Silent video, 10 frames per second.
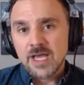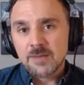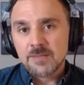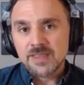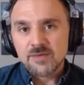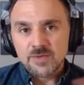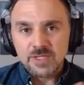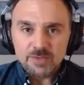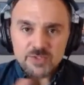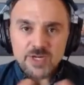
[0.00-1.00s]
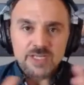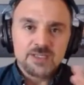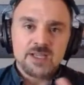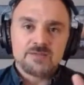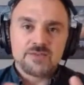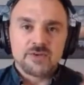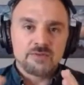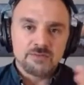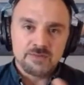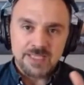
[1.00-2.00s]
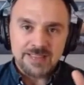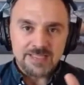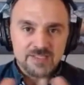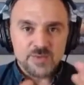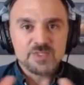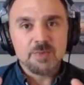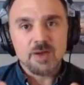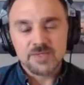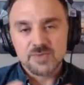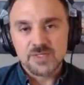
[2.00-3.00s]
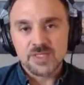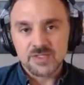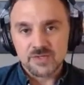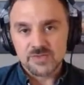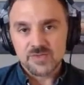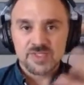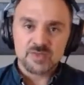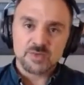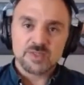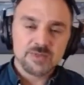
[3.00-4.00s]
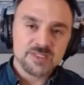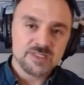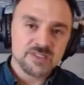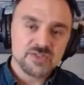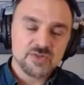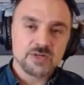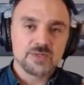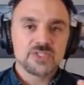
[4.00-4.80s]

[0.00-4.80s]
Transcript: And then really we're trying to kind of figure out like that sweet spot between the two. So this is what the business is trying to